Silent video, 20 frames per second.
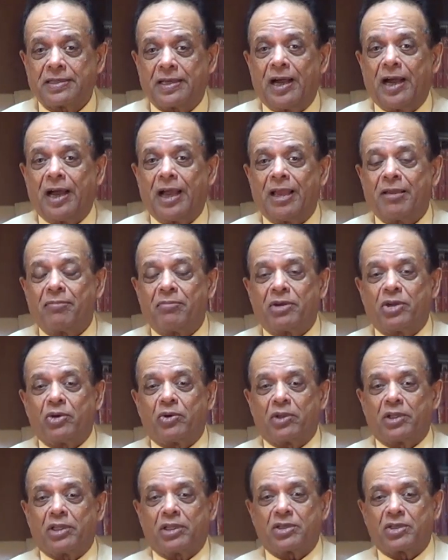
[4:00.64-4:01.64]
time
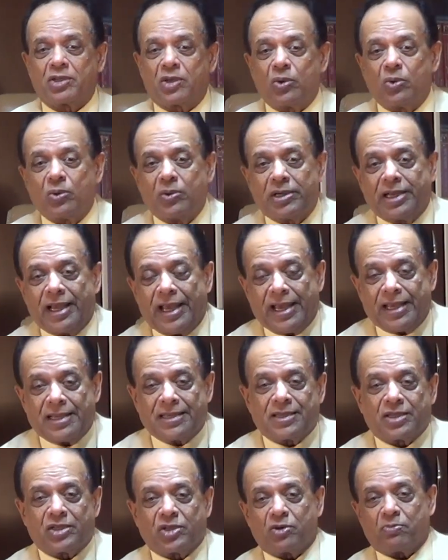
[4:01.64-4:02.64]
during the school
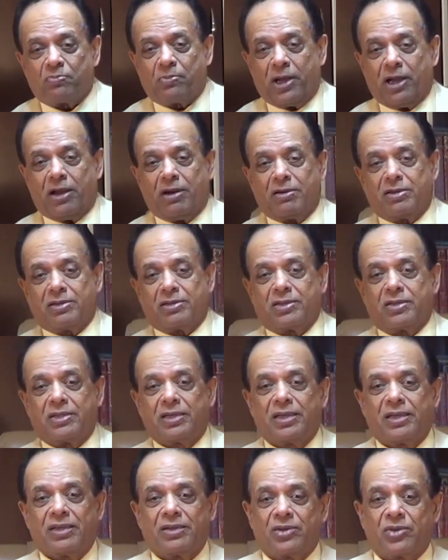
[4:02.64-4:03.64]
days, to parents,
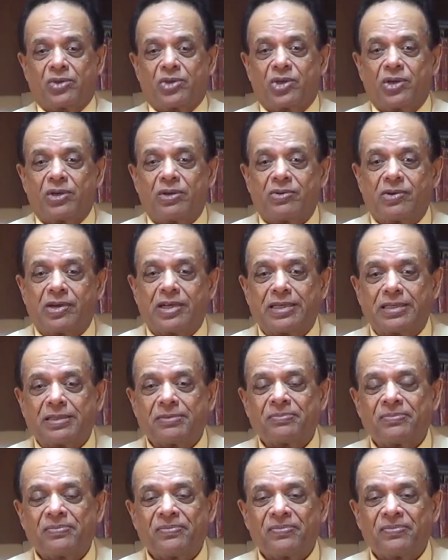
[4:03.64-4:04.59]
to children.